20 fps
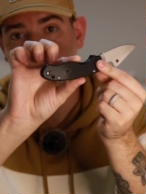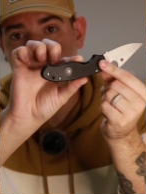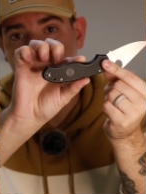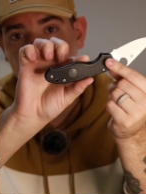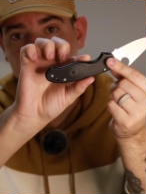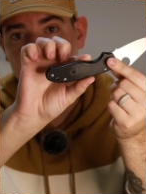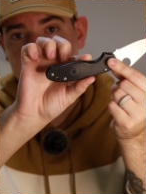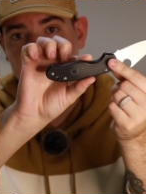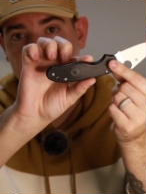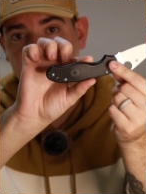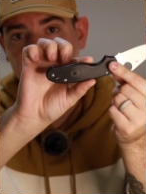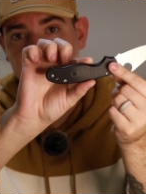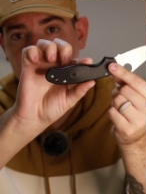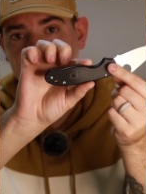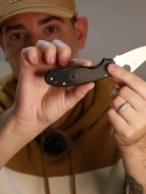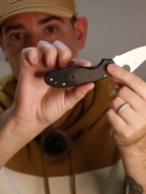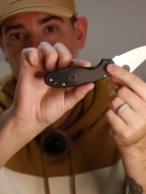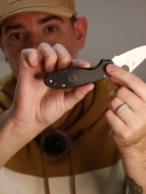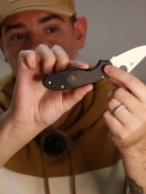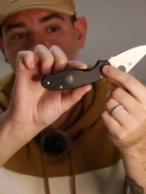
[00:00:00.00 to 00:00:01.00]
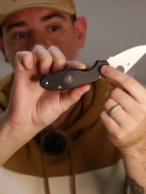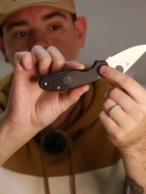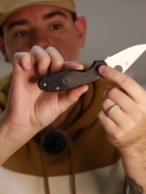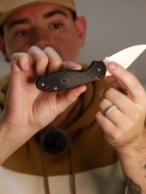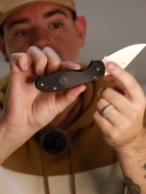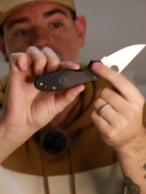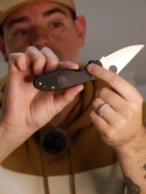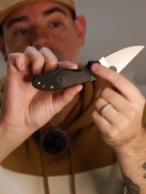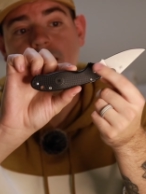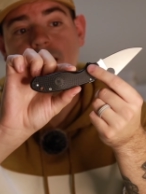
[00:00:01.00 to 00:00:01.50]
the show side,
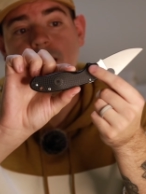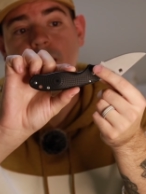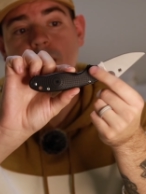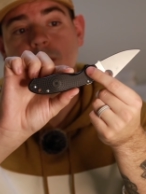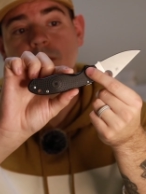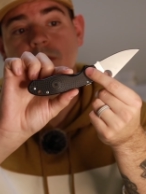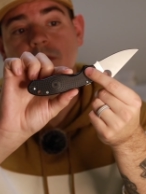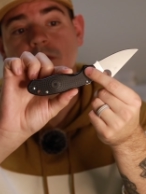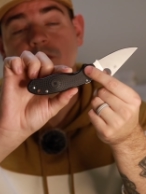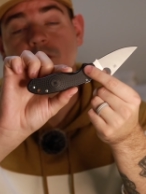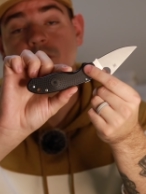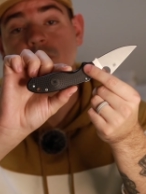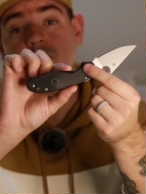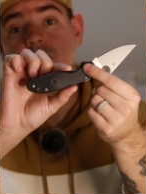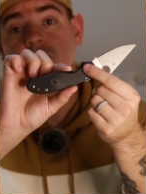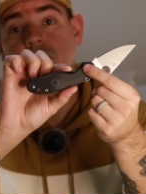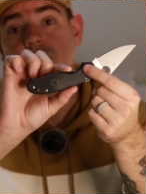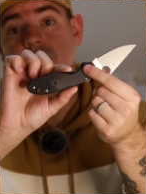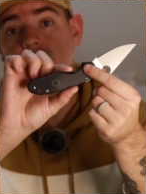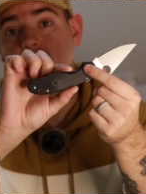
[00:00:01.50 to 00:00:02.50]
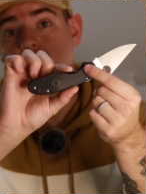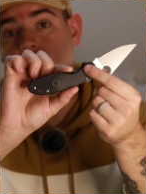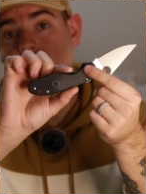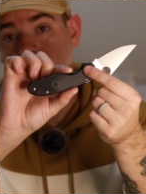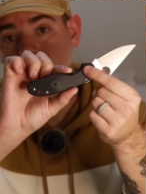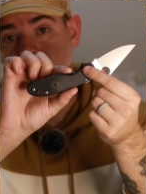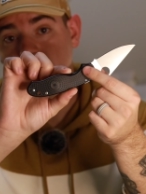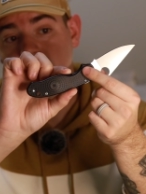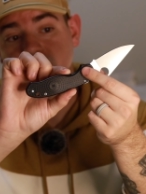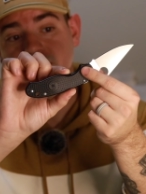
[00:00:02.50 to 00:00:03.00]
um, for the
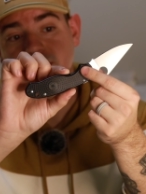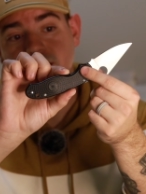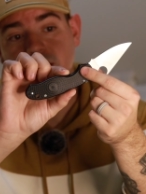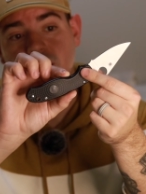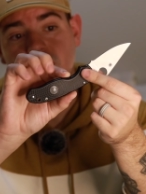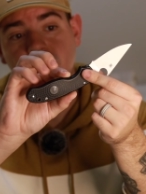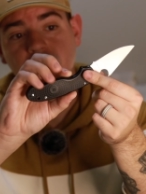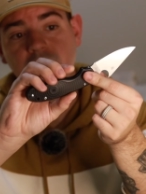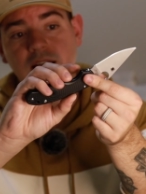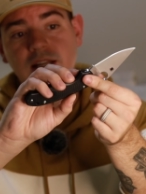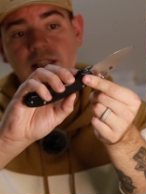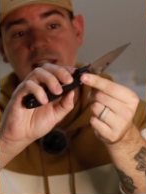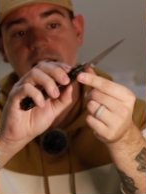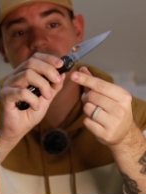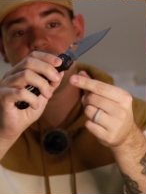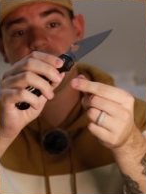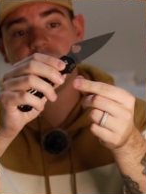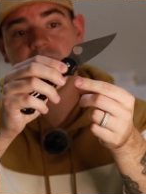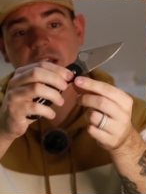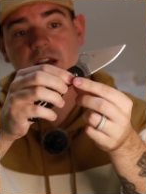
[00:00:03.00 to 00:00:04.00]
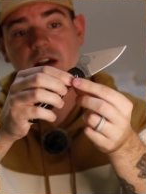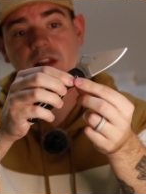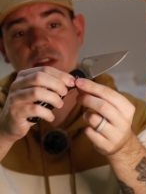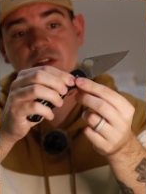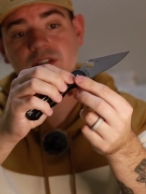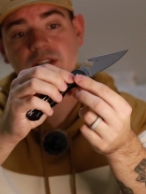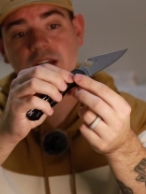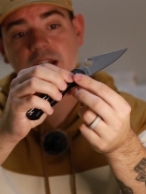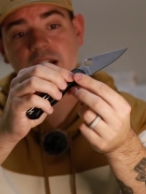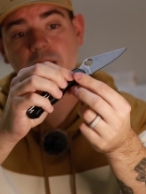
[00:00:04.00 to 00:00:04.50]
washer to sit on. And then on the
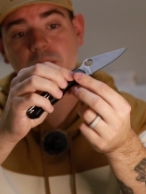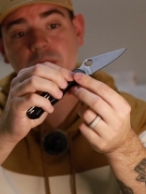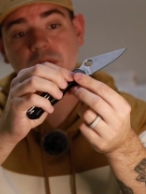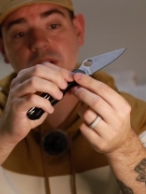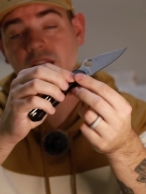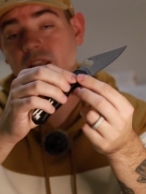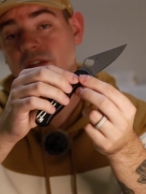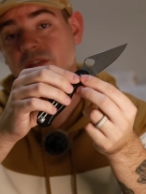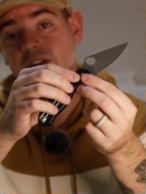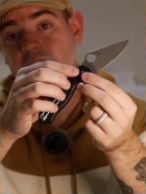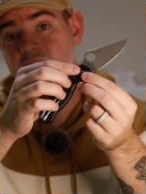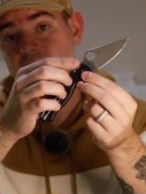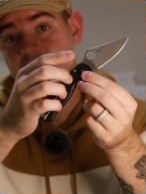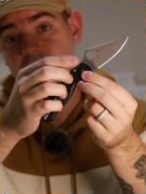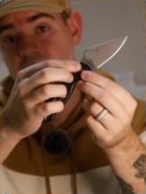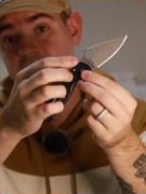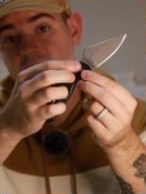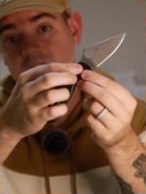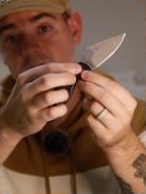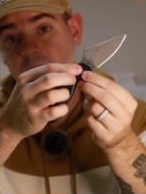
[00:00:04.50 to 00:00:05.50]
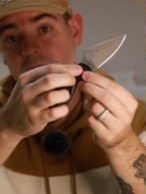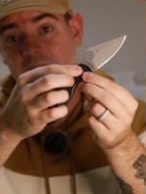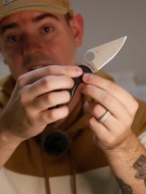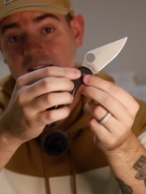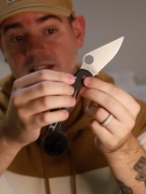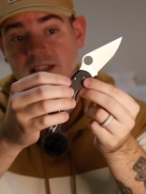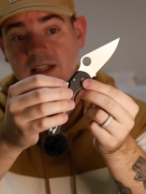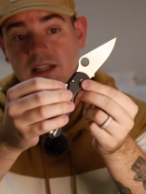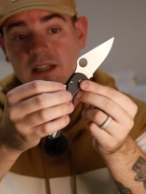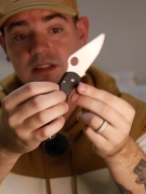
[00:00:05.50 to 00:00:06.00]
other side, I believe it is just the
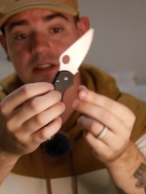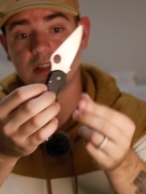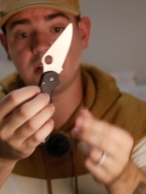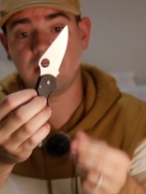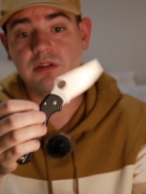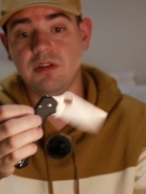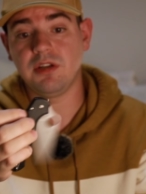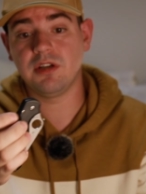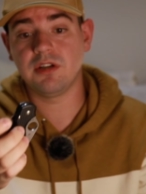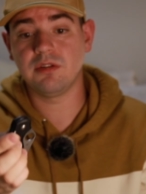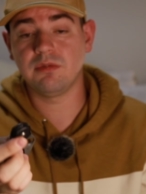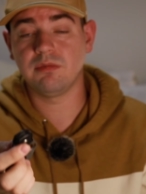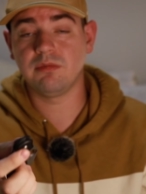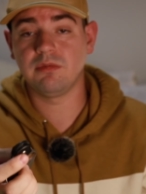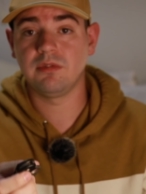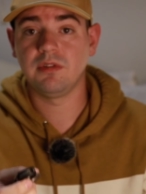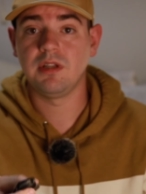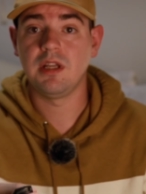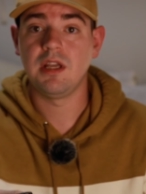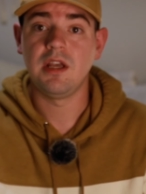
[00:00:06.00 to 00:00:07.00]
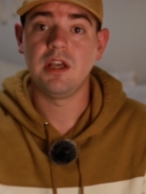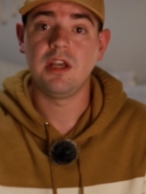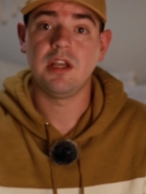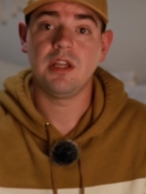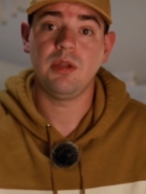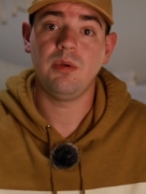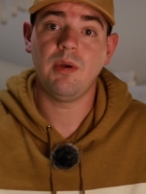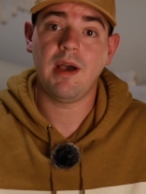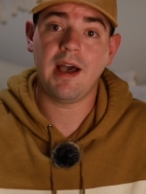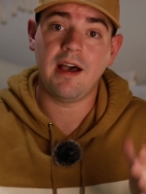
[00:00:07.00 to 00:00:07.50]
plastic. So you're,
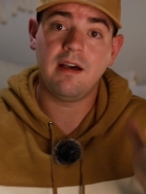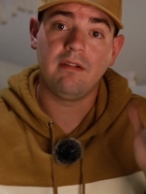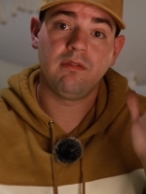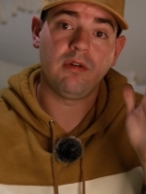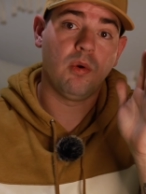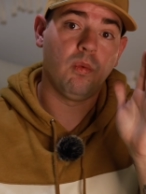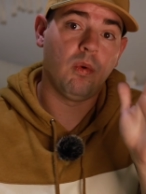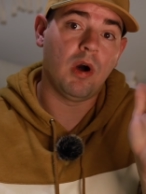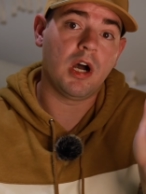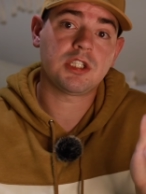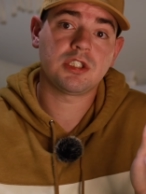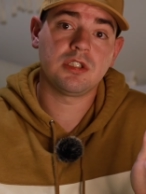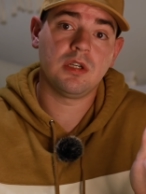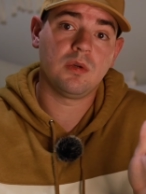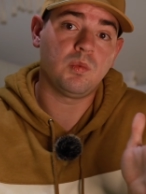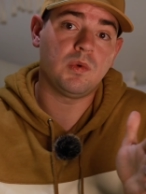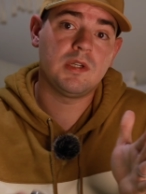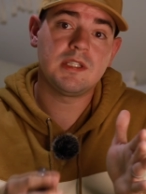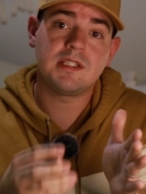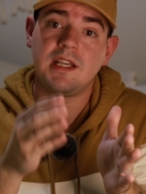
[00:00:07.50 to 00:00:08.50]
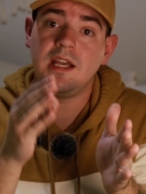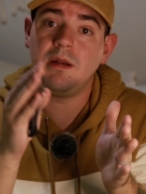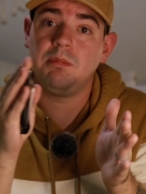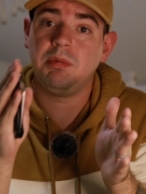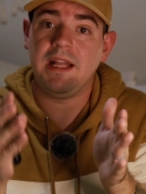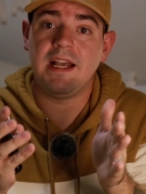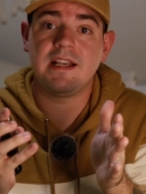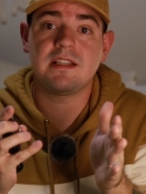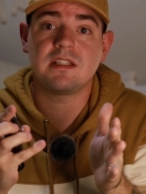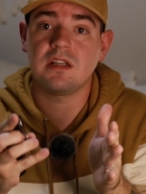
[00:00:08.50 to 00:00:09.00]
you have a washer on one side,
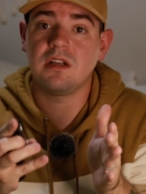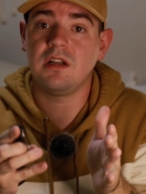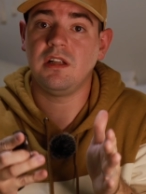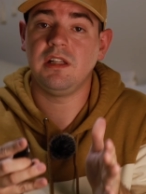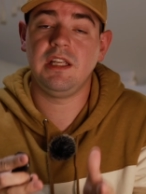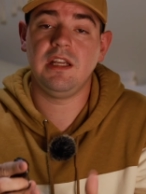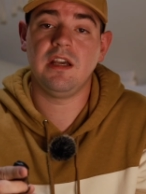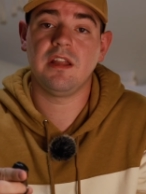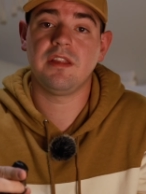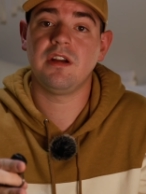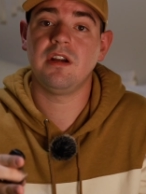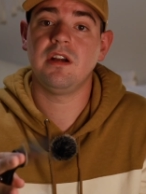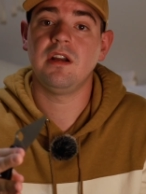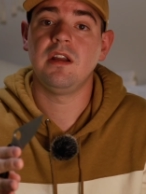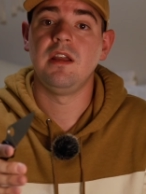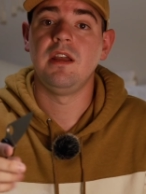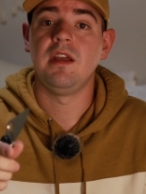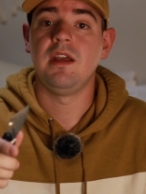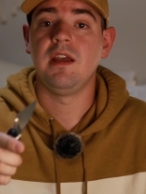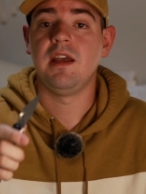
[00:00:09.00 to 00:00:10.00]
plastic on the other,